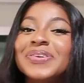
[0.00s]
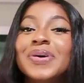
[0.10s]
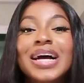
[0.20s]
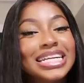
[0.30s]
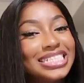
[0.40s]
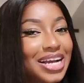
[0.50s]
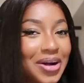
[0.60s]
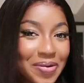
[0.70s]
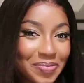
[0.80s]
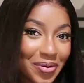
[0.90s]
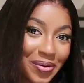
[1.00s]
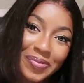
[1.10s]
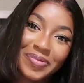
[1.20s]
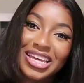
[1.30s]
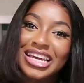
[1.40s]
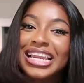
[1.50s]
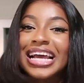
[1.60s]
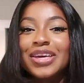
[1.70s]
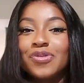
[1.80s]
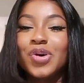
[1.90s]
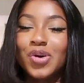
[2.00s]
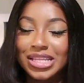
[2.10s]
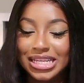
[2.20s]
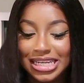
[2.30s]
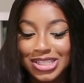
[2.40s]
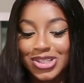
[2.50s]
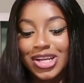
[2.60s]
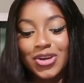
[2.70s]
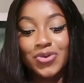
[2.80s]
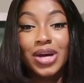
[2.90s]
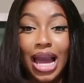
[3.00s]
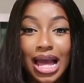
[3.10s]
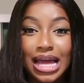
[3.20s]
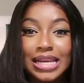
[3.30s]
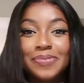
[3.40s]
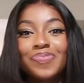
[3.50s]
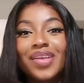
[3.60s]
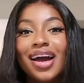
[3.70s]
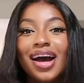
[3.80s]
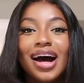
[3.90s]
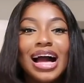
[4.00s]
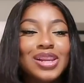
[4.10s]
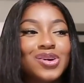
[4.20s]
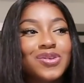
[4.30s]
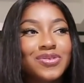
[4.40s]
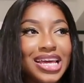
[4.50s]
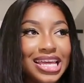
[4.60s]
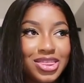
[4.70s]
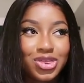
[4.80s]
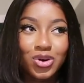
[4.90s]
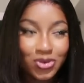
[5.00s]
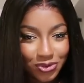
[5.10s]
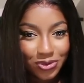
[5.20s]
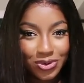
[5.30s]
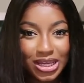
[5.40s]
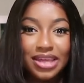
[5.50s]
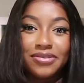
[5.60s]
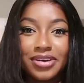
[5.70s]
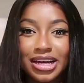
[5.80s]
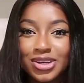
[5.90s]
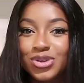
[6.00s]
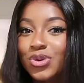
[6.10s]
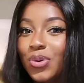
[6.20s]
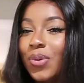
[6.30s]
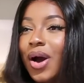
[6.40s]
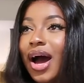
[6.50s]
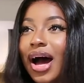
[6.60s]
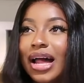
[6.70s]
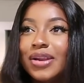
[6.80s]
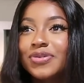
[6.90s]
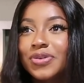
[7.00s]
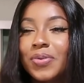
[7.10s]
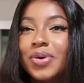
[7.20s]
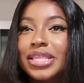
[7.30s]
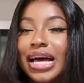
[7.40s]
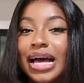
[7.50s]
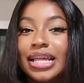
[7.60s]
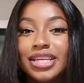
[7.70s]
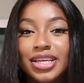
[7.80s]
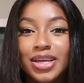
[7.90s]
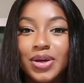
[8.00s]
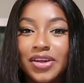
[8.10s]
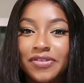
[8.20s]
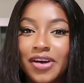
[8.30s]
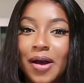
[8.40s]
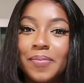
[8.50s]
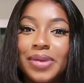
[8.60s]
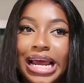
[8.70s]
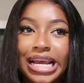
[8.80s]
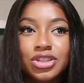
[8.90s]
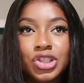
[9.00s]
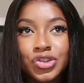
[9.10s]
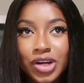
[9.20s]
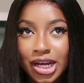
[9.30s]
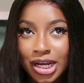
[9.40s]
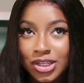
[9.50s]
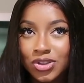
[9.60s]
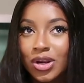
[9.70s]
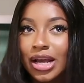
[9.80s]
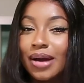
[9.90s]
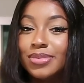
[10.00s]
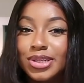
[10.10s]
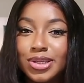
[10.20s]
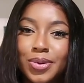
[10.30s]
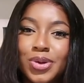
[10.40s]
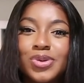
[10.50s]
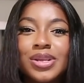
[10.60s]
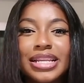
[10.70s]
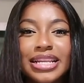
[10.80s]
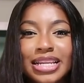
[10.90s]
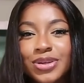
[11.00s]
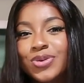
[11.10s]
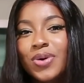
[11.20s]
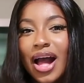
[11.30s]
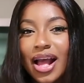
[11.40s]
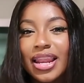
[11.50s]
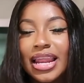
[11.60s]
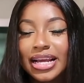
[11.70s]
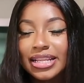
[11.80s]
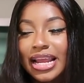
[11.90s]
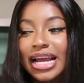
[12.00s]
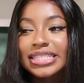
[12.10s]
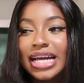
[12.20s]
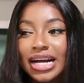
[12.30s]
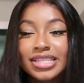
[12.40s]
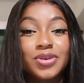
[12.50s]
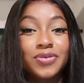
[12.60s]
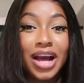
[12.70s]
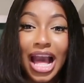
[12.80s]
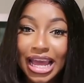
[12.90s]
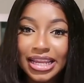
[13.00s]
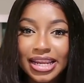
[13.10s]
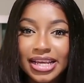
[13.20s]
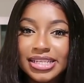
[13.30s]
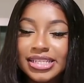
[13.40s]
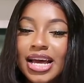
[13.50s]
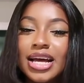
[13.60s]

you know, check up on me, like, give me all the attention that you can. I love a thoughtful giver, so I love someone that if I'm like stressed or like I'm doing something, you do little like nice acts of kindness